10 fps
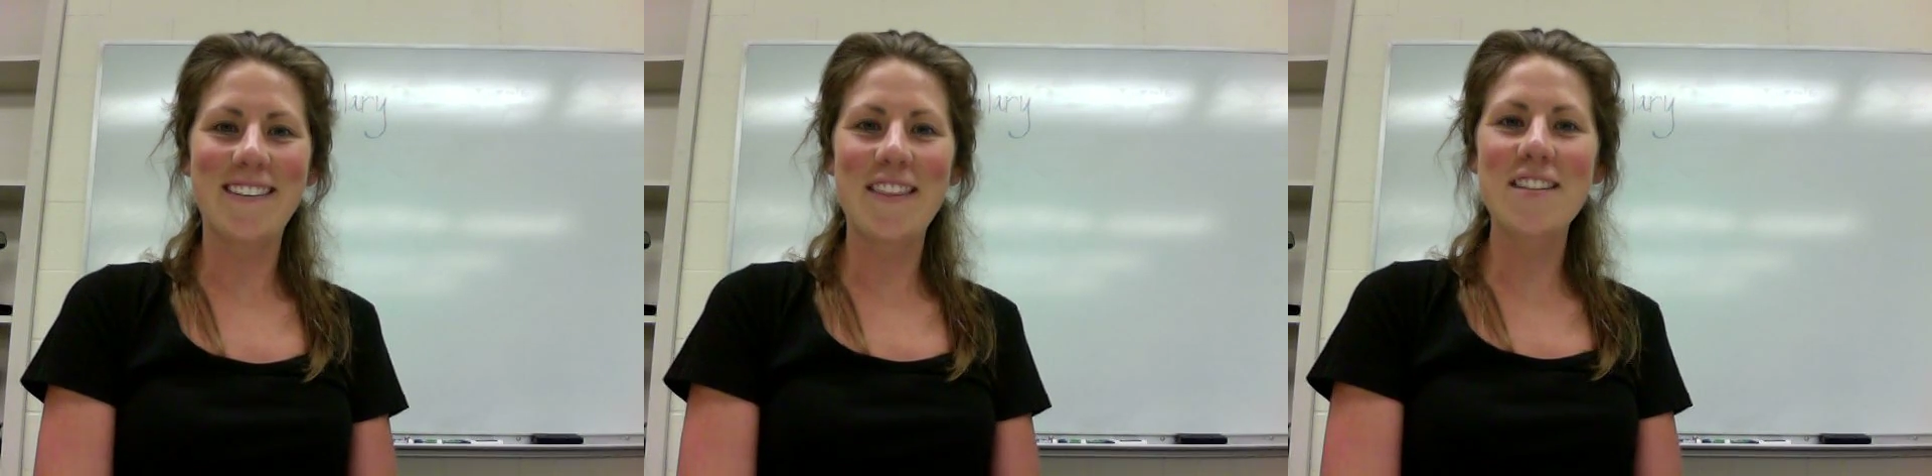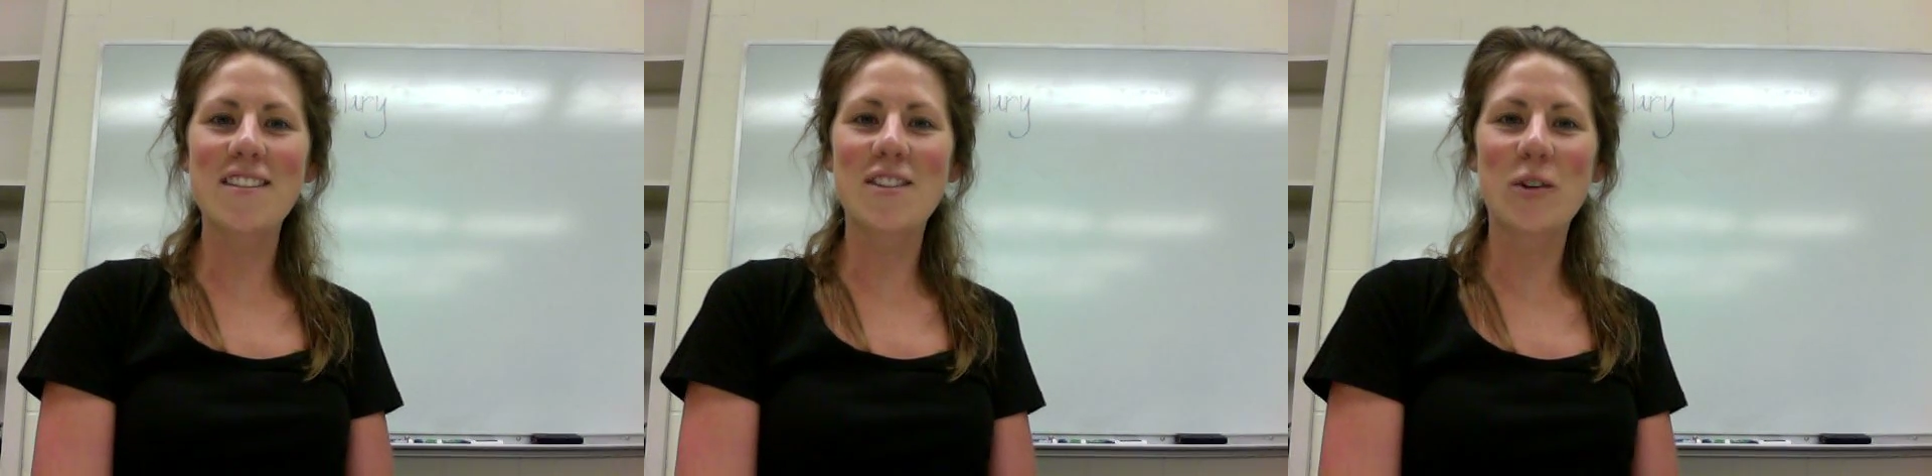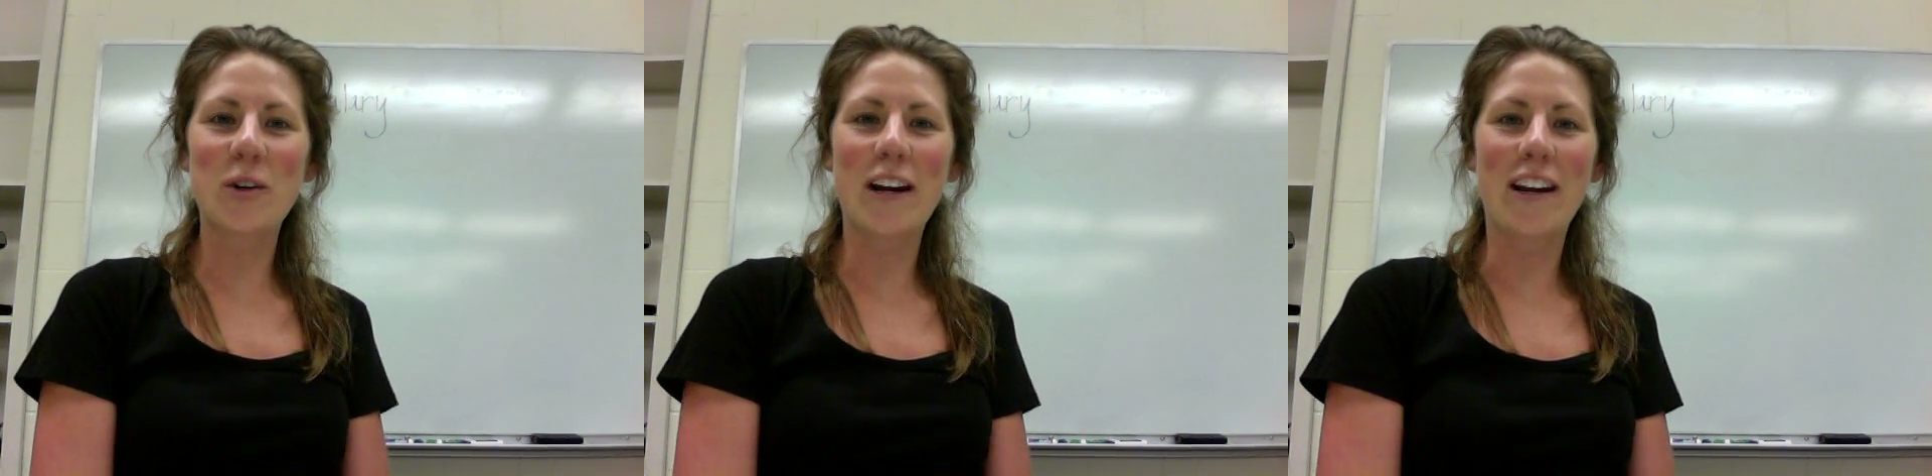This is
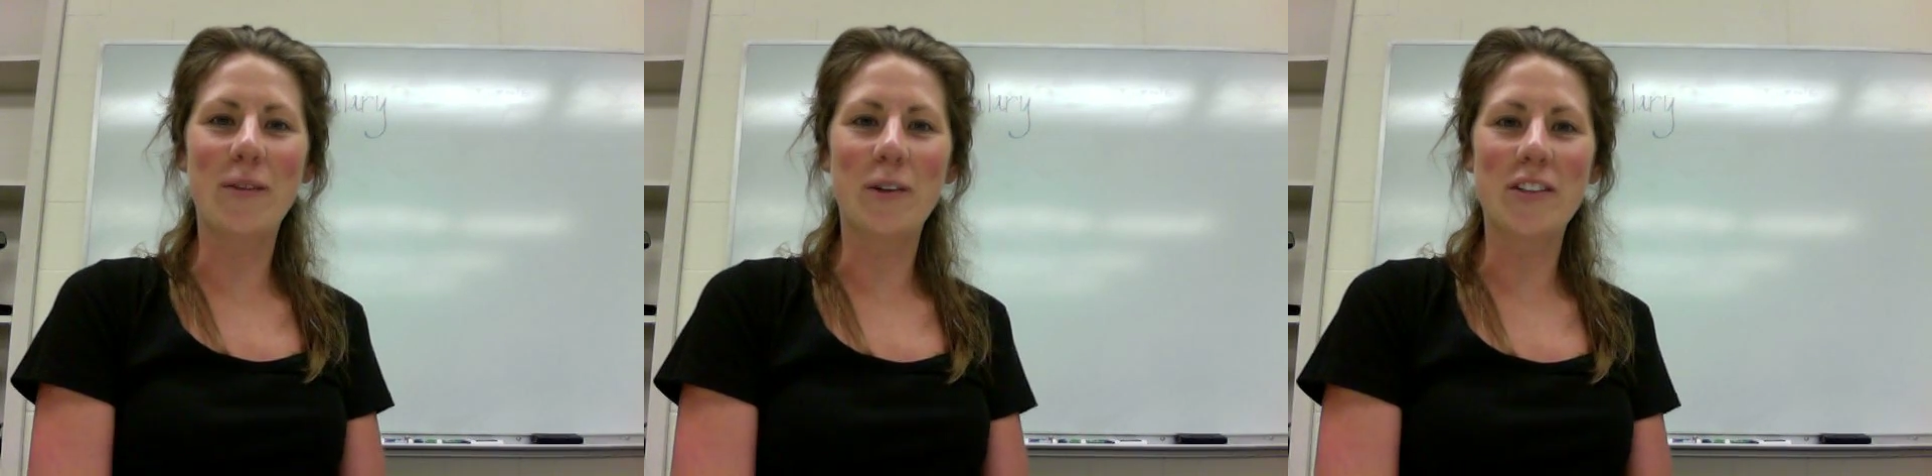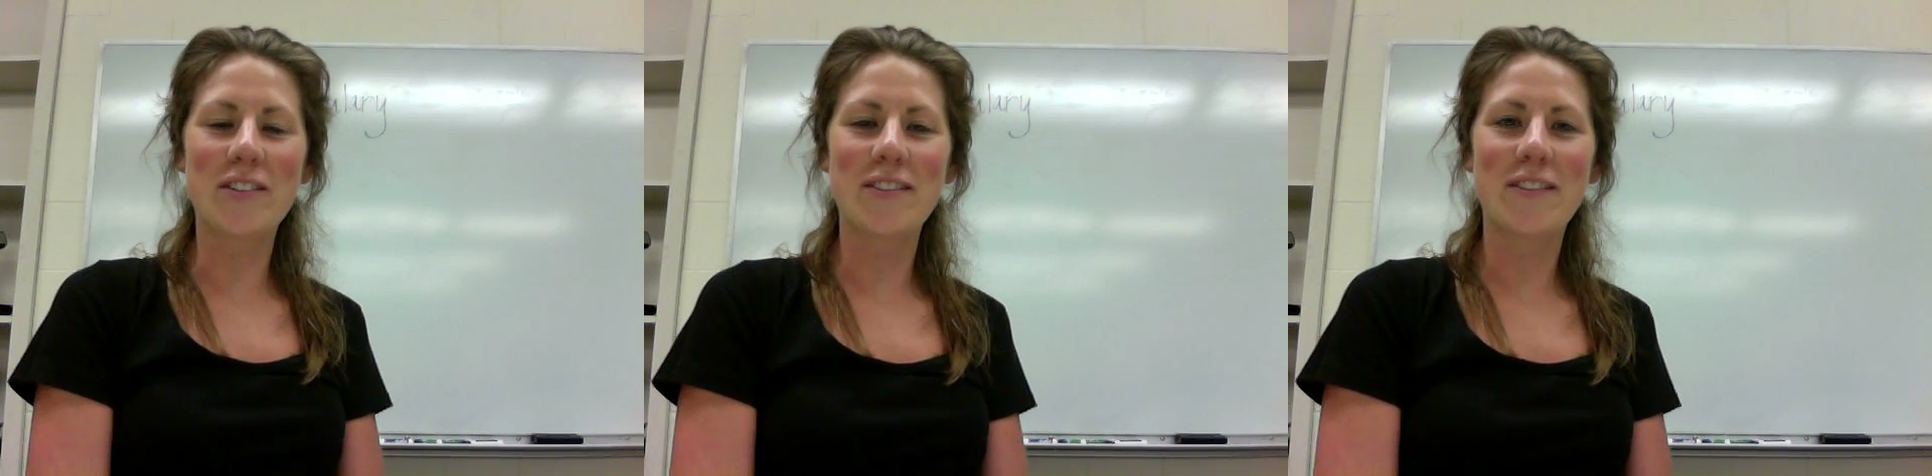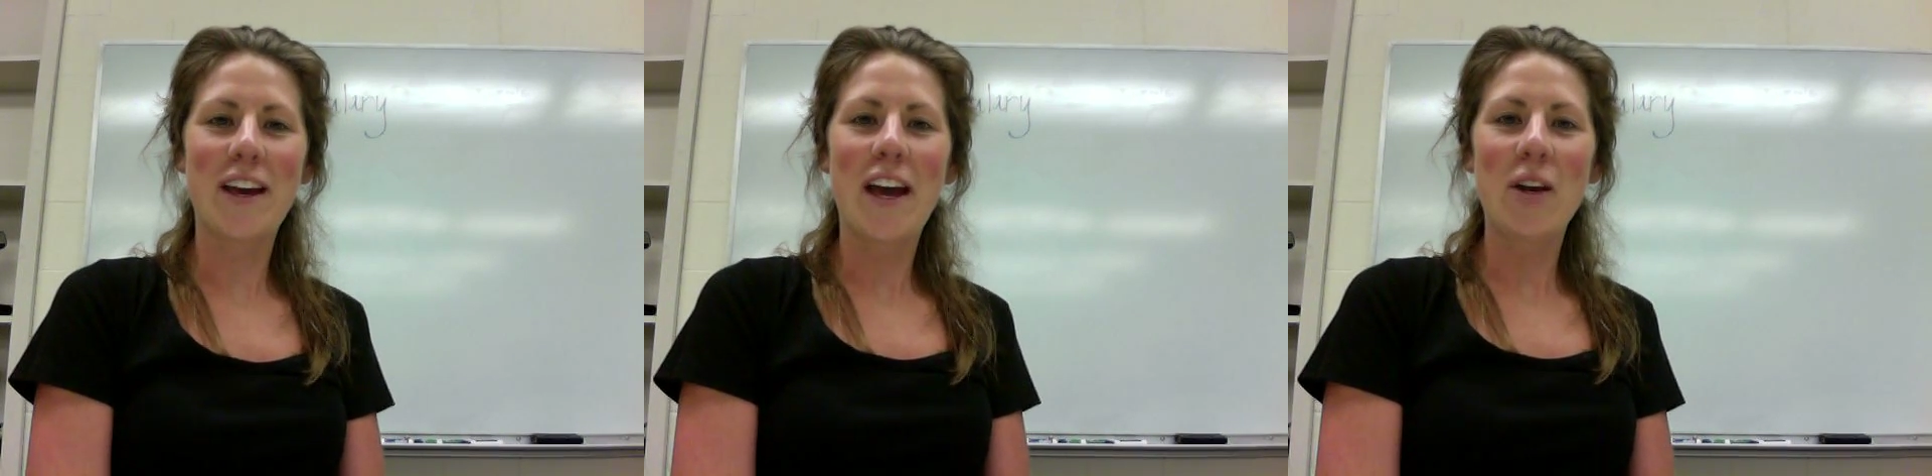Laura Edwards,
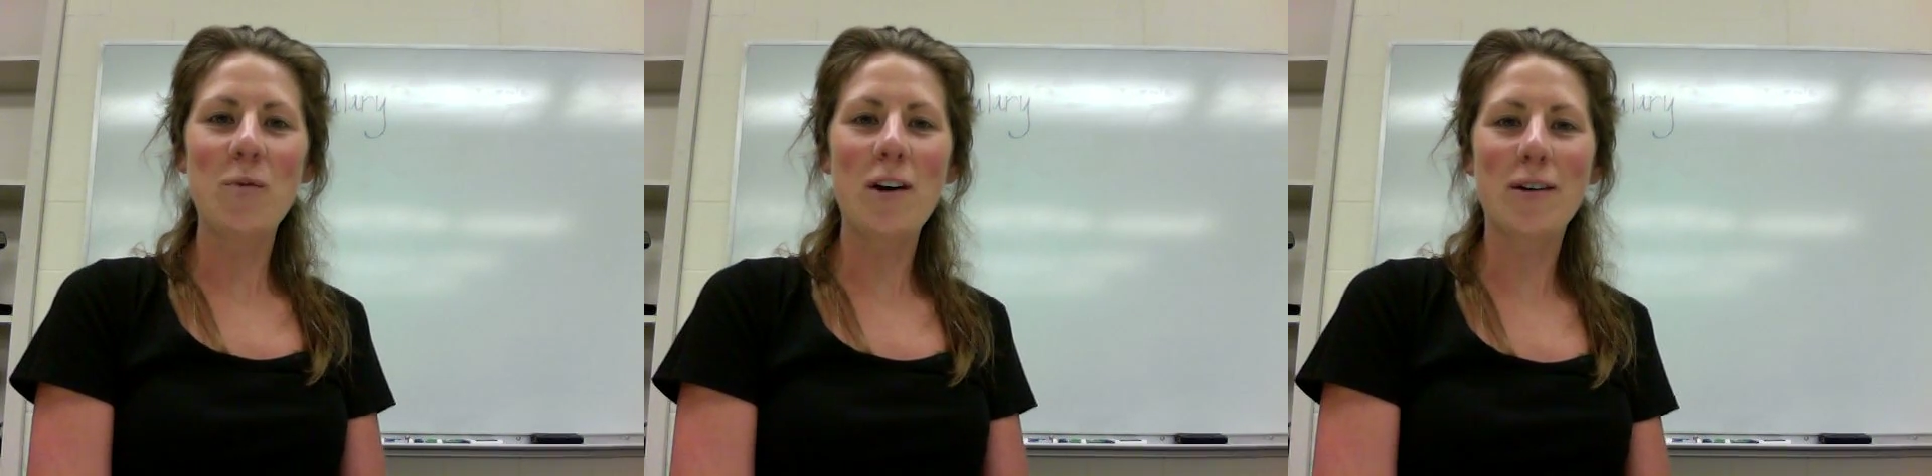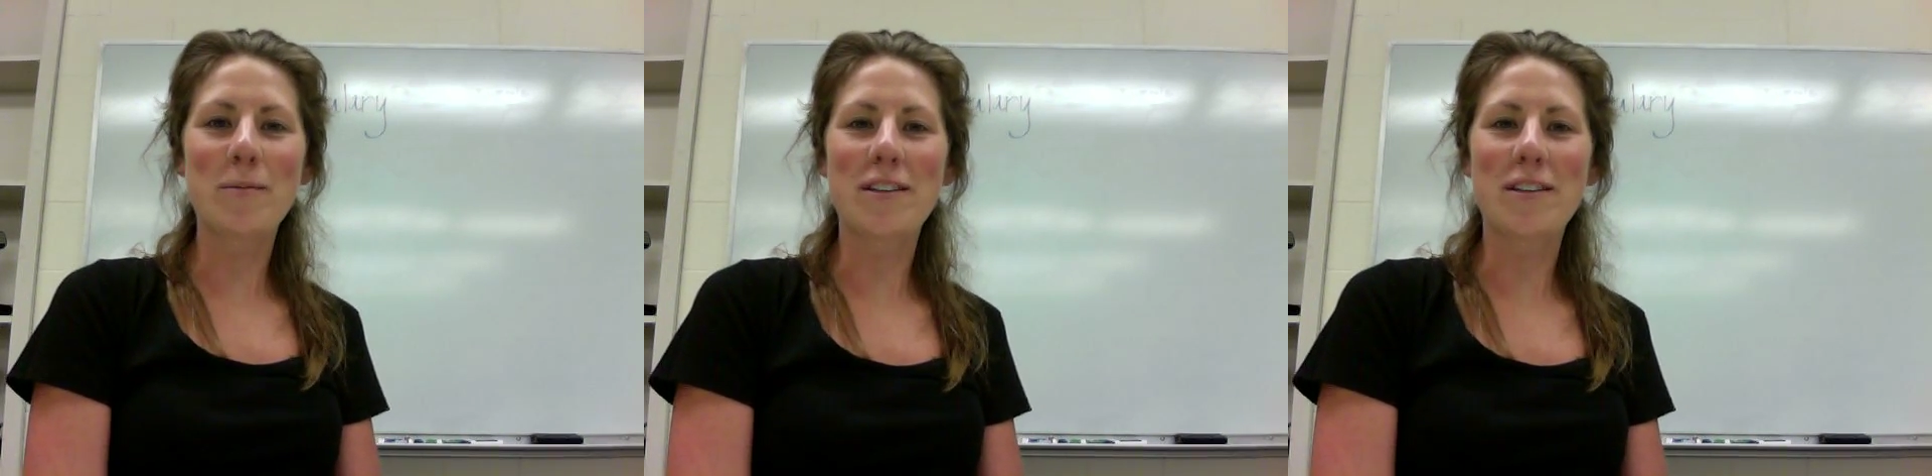and welcome